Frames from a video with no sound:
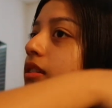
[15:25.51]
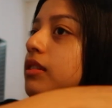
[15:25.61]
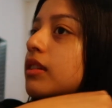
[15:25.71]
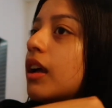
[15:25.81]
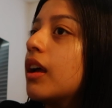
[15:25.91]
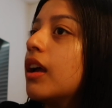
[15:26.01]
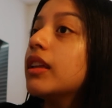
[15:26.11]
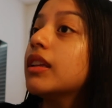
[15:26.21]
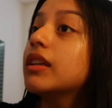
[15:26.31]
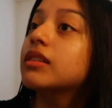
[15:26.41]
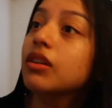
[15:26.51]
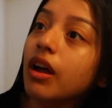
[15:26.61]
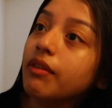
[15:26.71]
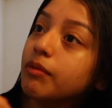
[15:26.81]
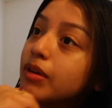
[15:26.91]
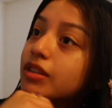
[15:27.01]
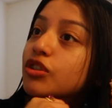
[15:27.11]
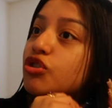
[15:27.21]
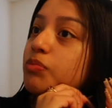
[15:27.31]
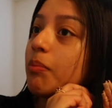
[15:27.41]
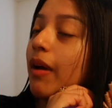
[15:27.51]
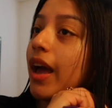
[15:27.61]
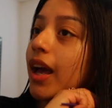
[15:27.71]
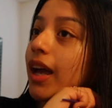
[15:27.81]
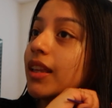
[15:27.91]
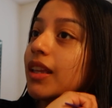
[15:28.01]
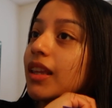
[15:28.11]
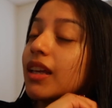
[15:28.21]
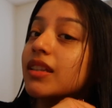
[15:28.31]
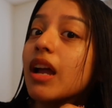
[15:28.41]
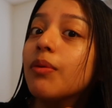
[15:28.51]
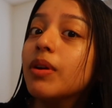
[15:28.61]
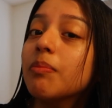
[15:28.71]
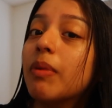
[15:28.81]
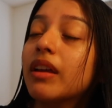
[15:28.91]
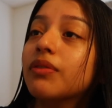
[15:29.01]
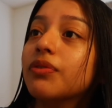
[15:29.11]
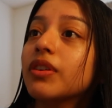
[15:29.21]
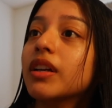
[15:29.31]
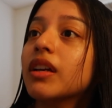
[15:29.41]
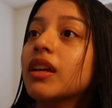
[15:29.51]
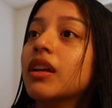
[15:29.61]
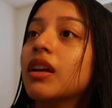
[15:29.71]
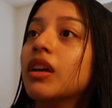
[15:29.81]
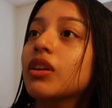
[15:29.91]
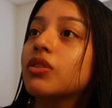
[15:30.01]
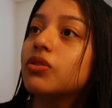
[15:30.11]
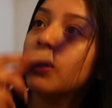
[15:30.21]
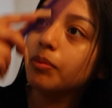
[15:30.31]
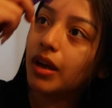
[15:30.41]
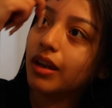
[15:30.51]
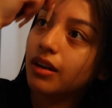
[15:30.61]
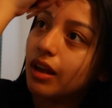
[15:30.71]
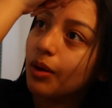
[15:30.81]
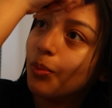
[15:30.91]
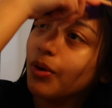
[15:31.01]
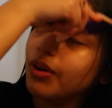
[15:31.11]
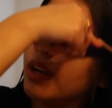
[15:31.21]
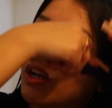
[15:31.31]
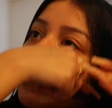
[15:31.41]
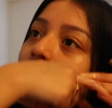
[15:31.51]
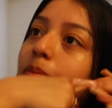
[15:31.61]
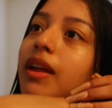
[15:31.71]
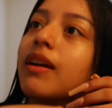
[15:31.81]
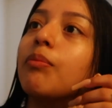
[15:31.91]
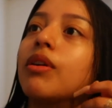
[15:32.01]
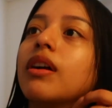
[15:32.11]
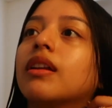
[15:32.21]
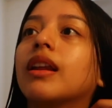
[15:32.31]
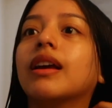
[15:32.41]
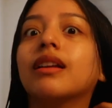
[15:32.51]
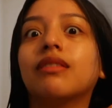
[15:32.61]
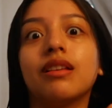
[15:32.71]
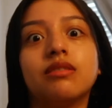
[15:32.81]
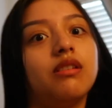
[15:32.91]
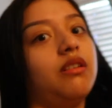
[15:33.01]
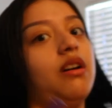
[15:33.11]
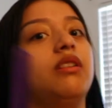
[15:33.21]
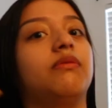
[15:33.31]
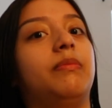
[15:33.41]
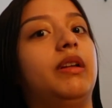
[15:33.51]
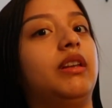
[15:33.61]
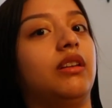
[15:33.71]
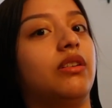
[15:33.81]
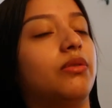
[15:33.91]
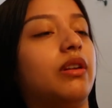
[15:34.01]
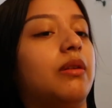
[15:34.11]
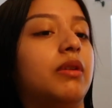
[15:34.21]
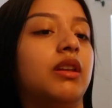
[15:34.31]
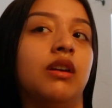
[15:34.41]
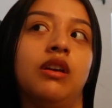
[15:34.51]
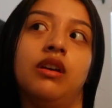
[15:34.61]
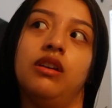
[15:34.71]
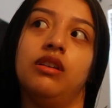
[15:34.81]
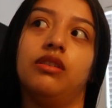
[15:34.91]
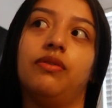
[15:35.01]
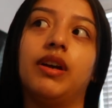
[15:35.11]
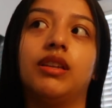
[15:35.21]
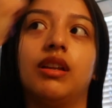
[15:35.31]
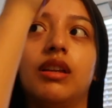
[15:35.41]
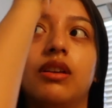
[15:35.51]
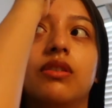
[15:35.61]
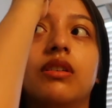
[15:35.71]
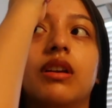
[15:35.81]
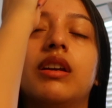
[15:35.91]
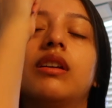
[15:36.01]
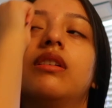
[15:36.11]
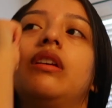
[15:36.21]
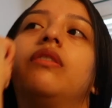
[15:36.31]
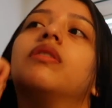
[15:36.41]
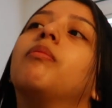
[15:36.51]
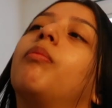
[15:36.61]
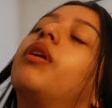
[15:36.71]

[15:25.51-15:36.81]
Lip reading: this, and that. And they still haven't messaged me back. And the thing is, I already paid for it. So I'm kind of like worried. I'm like, bro, like, that's a lot of money. You know what I mean? The fact that they don't, like, even